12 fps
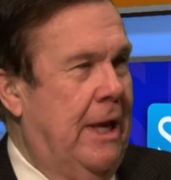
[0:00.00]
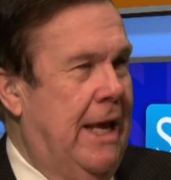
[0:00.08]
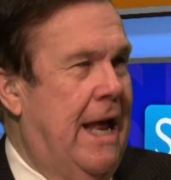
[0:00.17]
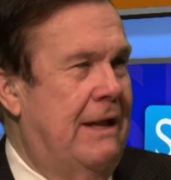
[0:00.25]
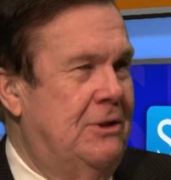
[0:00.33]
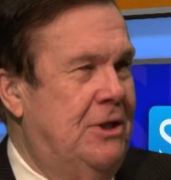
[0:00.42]
I
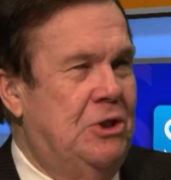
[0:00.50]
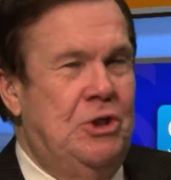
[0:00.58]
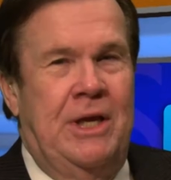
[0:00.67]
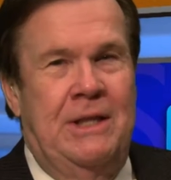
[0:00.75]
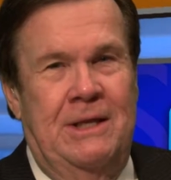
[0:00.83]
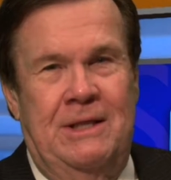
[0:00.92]
got out of
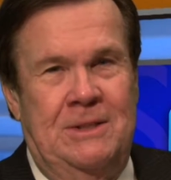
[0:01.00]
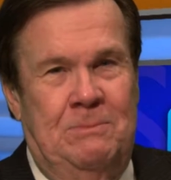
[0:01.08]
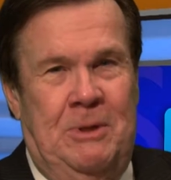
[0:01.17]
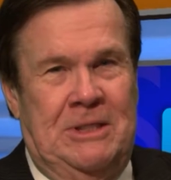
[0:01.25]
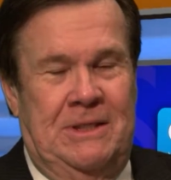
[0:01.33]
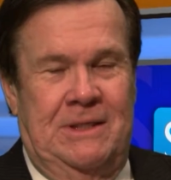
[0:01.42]
teaching into this
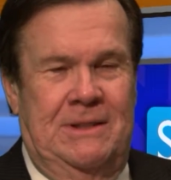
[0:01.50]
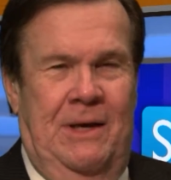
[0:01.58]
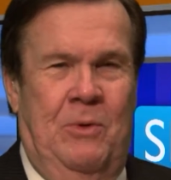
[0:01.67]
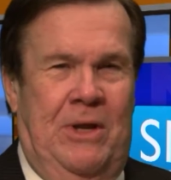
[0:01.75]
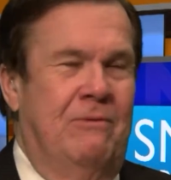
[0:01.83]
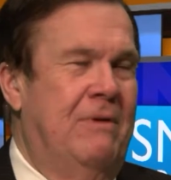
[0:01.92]
business. Like,
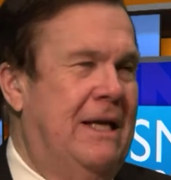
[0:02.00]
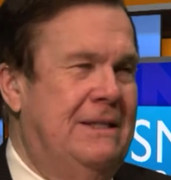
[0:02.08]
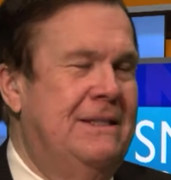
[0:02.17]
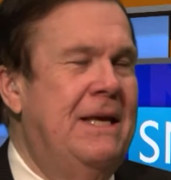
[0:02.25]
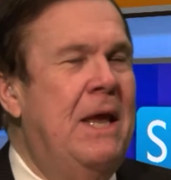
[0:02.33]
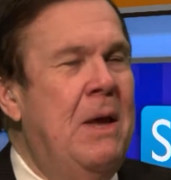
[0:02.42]
what are you,
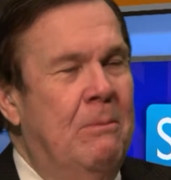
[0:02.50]
nuts?